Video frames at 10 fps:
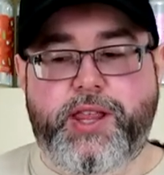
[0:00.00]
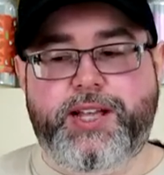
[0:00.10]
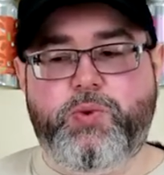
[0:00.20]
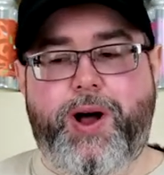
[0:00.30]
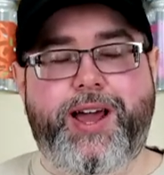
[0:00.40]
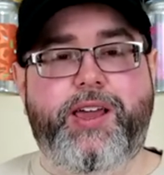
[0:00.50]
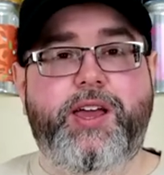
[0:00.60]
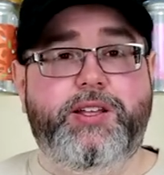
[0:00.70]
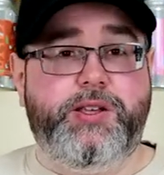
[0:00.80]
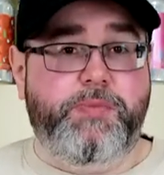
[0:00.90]
That's why,
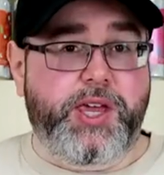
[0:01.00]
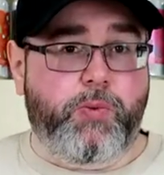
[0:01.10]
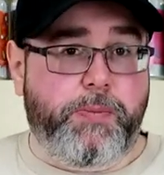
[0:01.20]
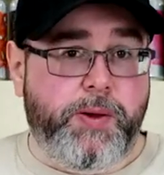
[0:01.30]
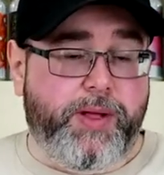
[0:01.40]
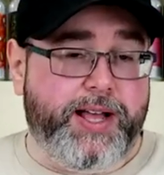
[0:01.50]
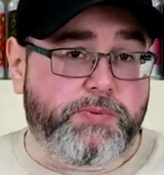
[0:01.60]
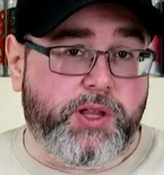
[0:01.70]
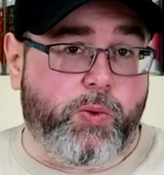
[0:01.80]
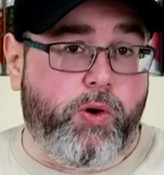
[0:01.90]
to me, when people ask
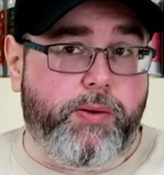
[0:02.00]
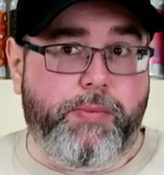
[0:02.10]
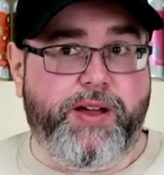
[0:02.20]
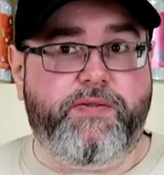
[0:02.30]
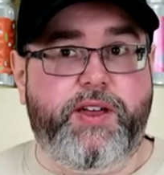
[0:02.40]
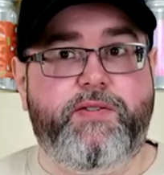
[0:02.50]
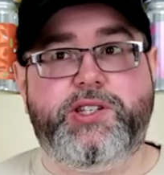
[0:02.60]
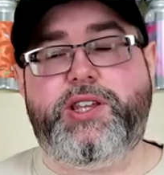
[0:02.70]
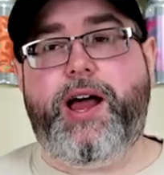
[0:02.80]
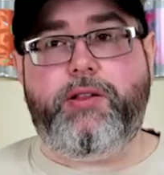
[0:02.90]
me like what my favorite
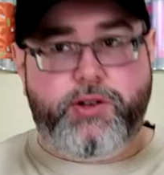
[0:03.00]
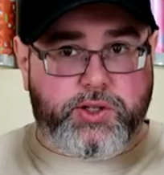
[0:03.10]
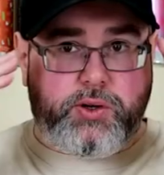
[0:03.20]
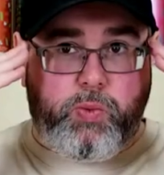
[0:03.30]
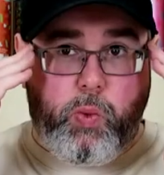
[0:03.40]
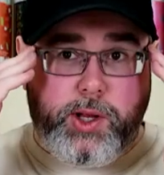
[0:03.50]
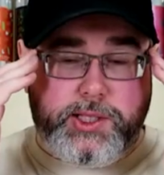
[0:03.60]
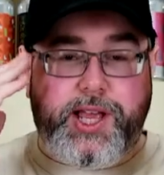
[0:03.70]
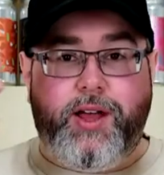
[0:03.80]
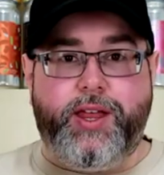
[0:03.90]
style is or one
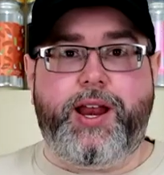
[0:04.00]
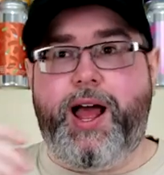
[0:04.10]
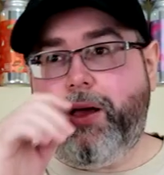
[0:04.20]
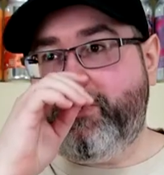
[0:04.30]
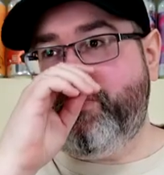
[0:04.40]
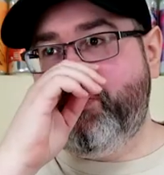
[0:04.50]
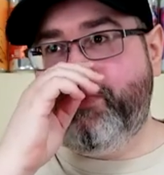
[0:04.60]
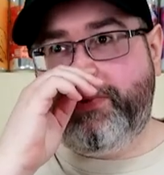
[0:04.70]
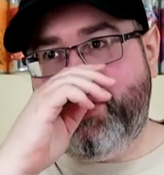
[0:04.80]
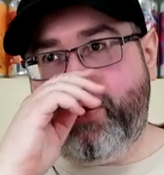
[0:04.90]
style that I, you
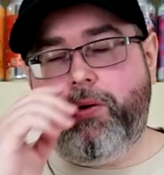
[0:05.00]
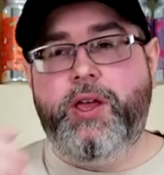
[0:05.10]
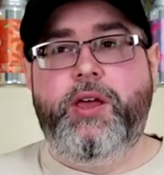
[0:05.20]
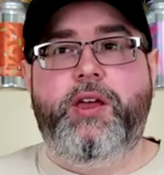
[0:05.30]
know,